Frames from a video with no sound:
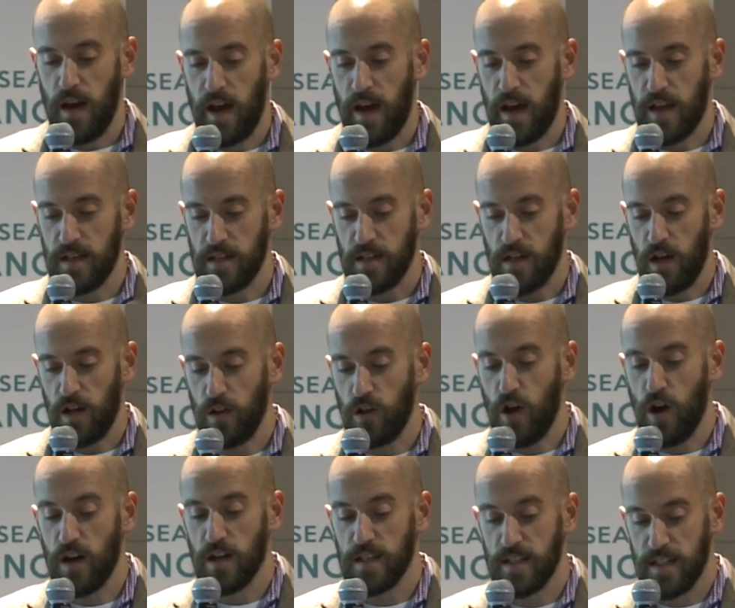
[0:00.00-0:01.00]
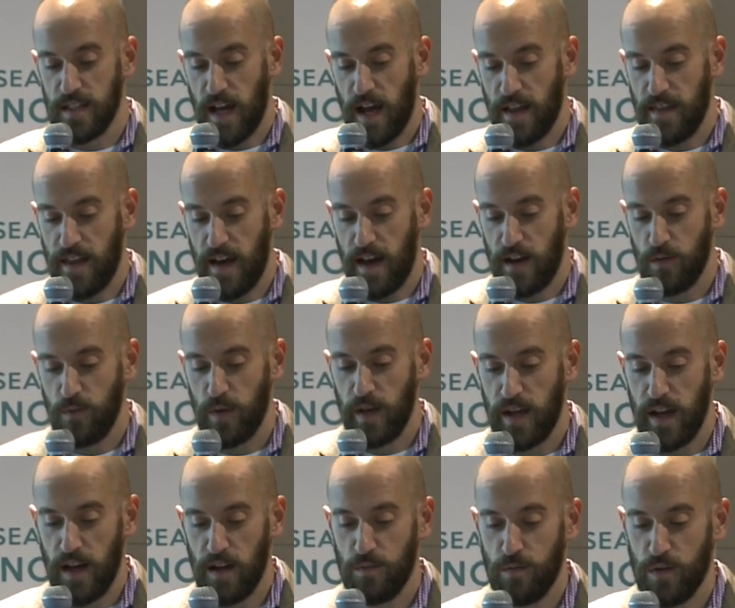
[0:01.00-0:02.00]
And alongside that, we
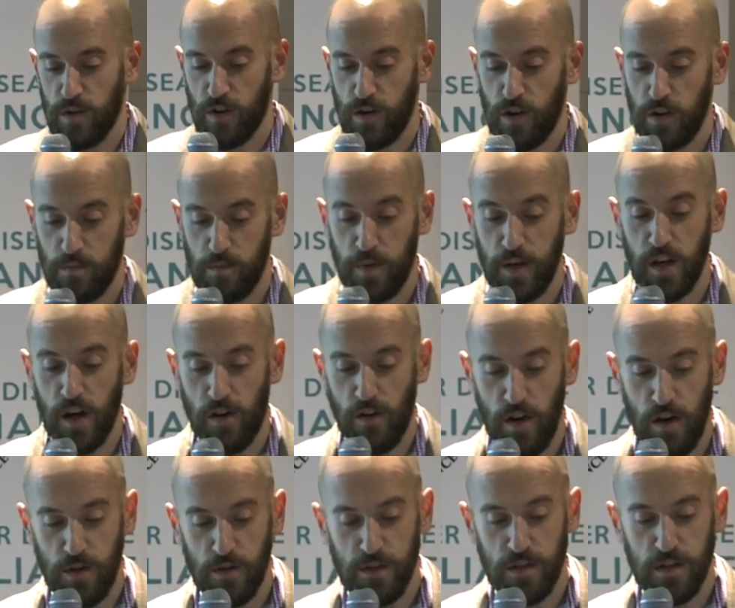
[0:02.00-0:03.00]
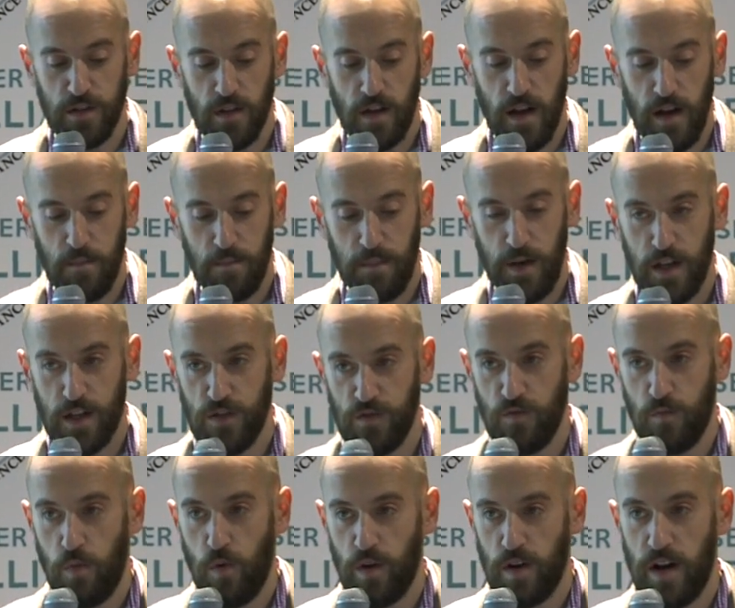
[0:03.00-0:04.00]
get what are called PROs,
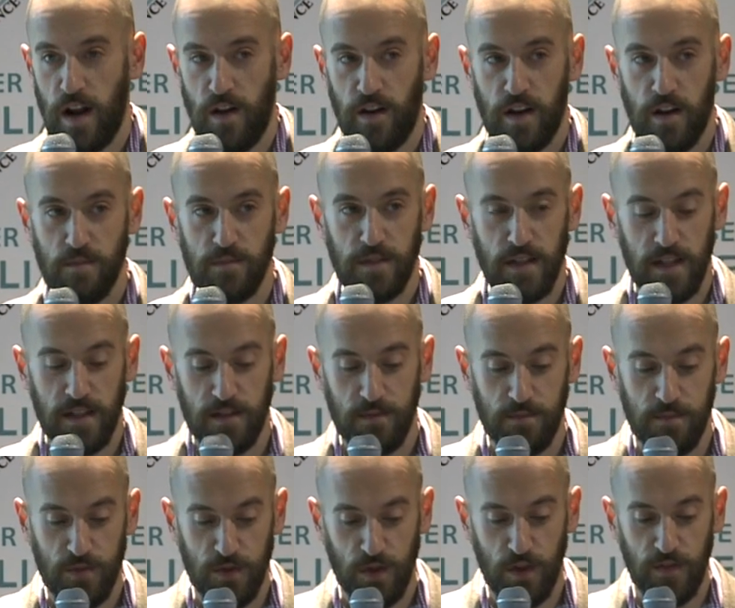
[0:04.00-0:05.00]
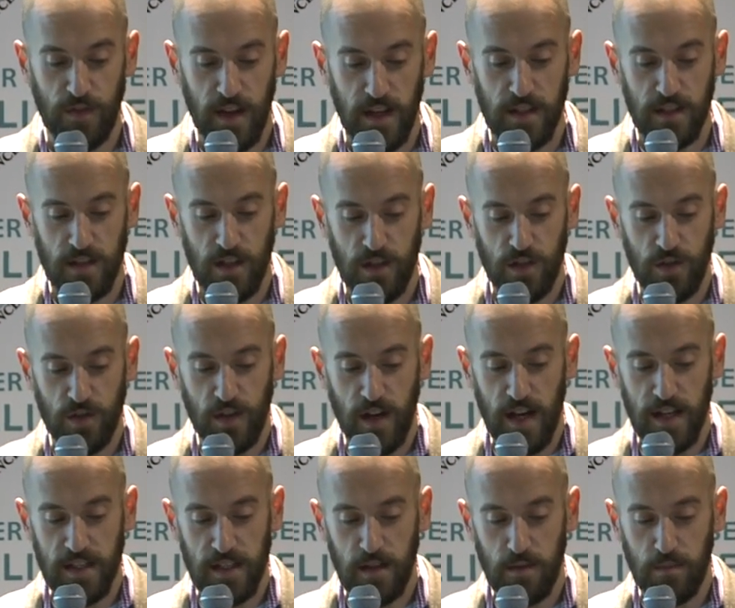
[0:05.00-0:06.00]
patient-reported outcomes. That's surveys that you
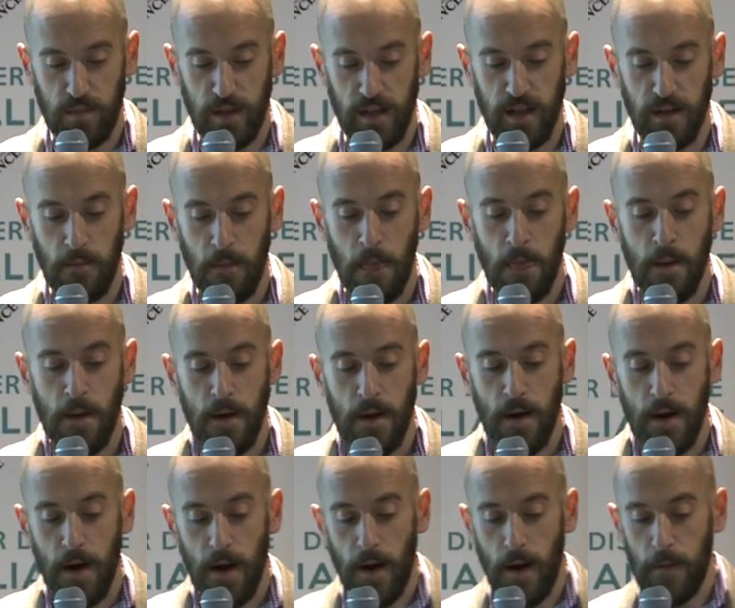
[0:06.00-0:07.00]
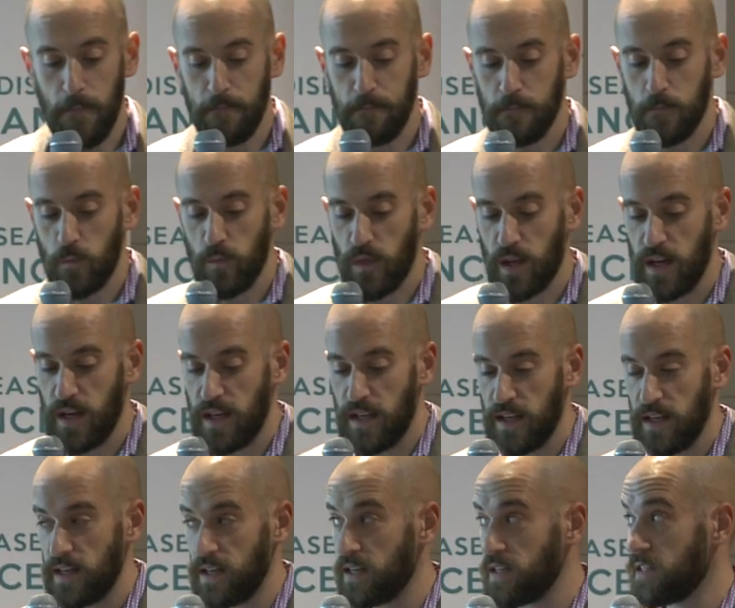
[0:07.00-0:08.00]
guys complete.
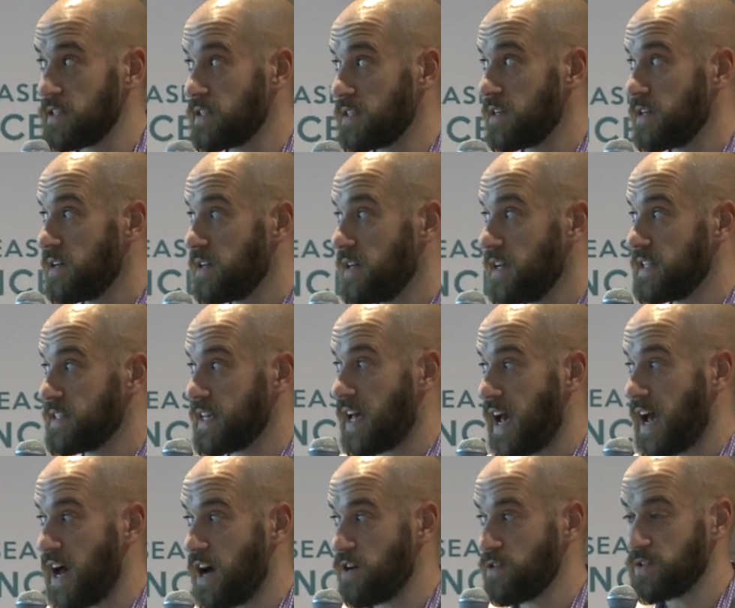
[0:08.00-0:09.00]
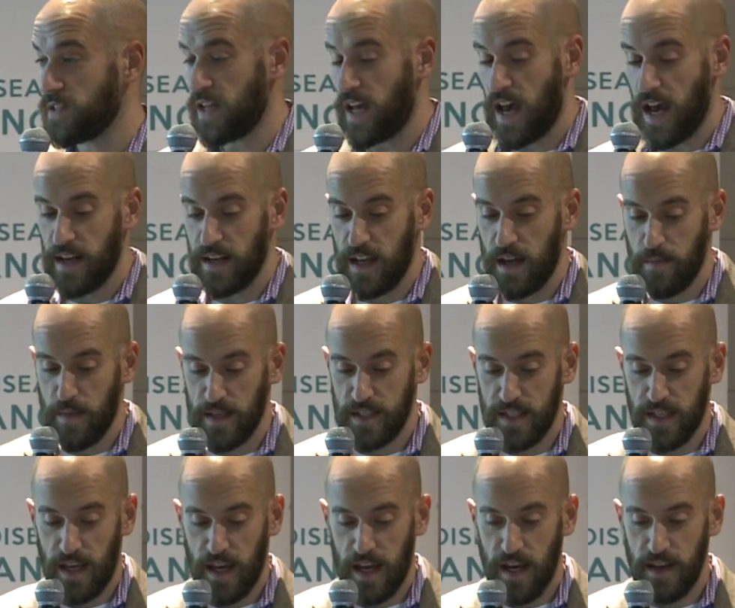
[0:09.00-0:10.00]
It's housed at
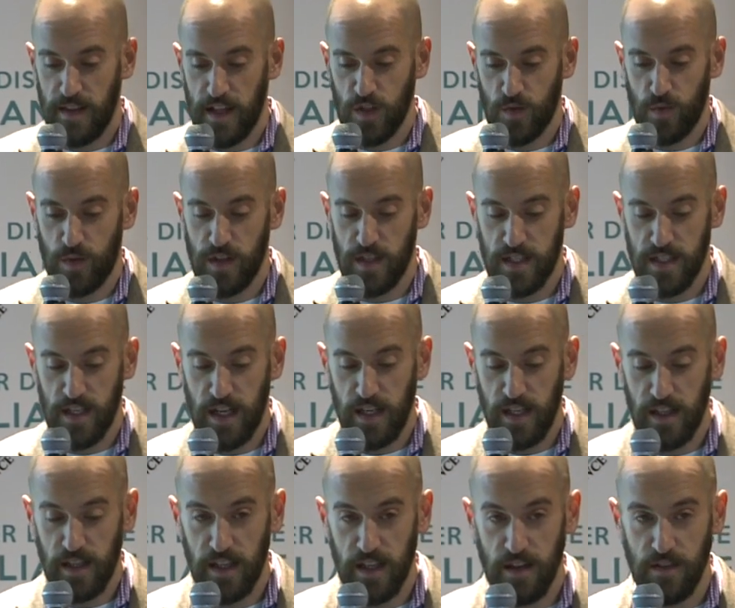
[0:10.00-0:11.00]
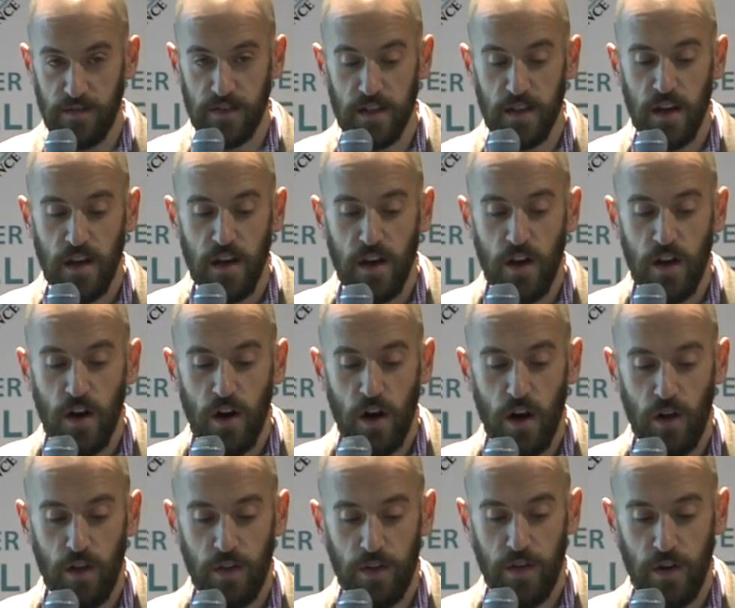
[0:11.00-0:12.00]
MSK. That's where the study lives,
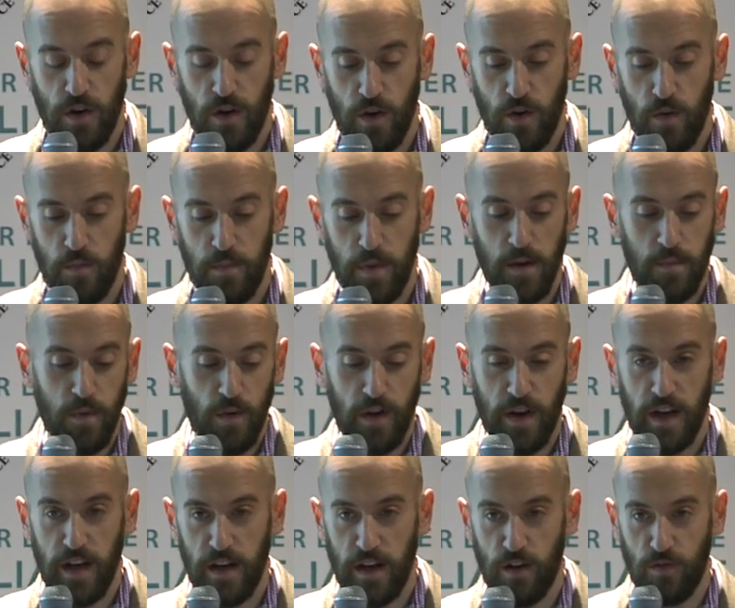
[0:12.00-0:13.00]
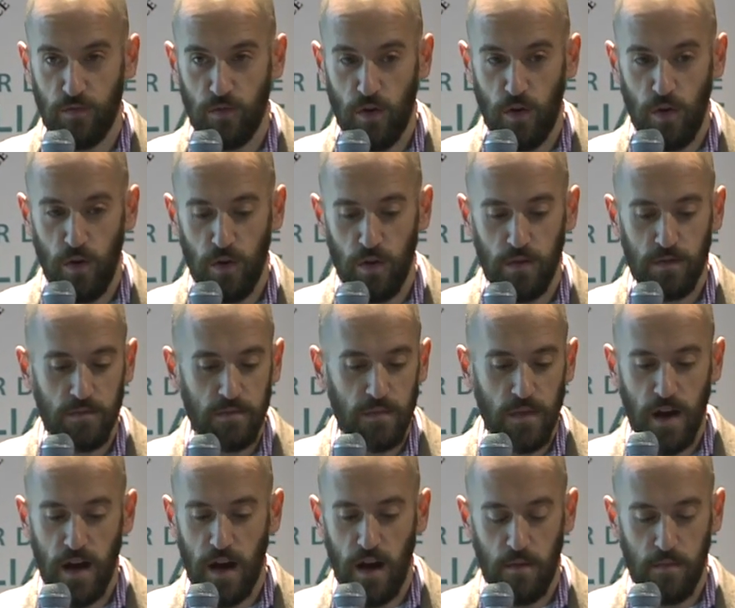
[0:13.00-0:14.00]
although people can enroll
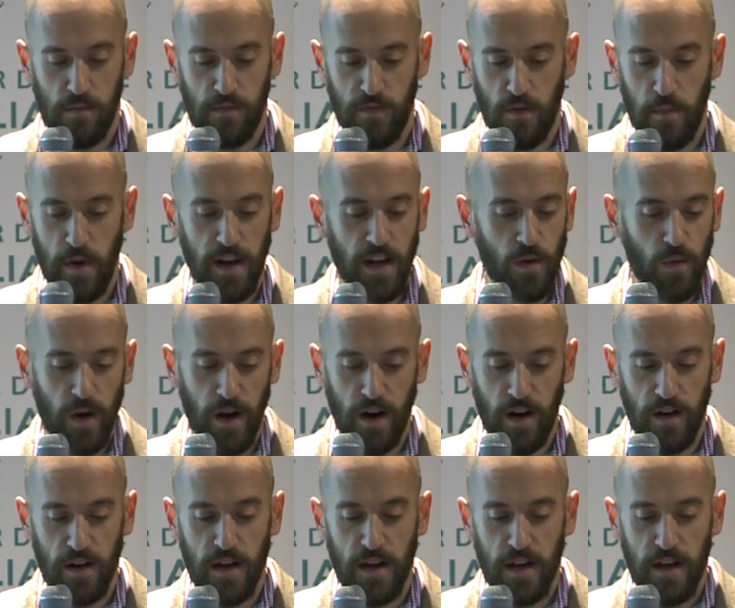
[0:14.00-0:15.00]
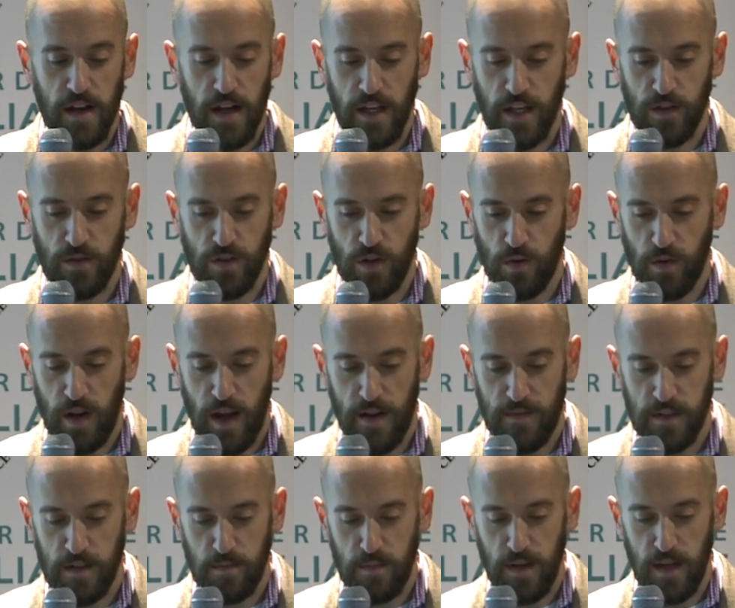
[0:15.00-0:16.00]
from anywhere, and you don't
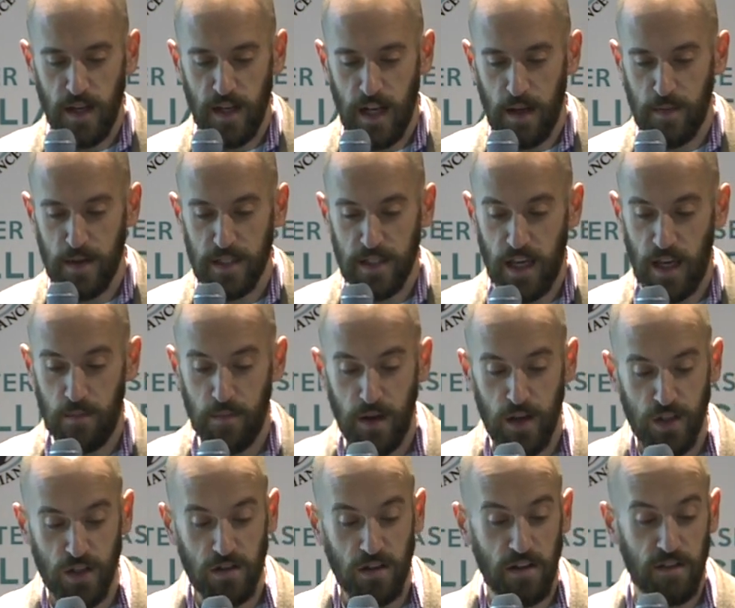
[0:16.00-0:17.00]
have to be an MSK patient.